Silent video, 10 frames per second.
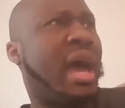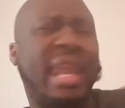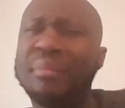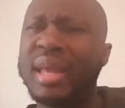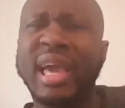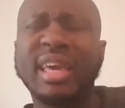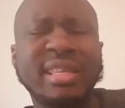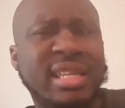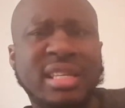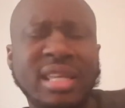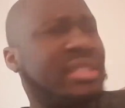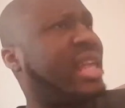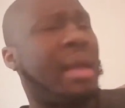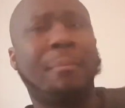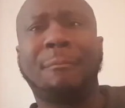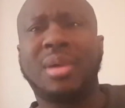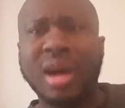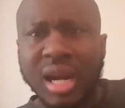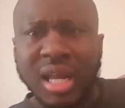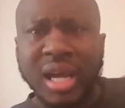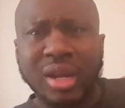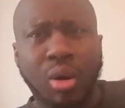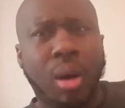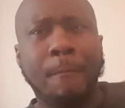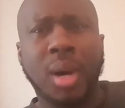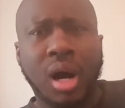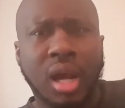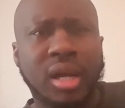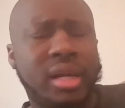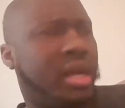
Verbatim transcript: And I'm like, is his, is his name Marlon or Marlon?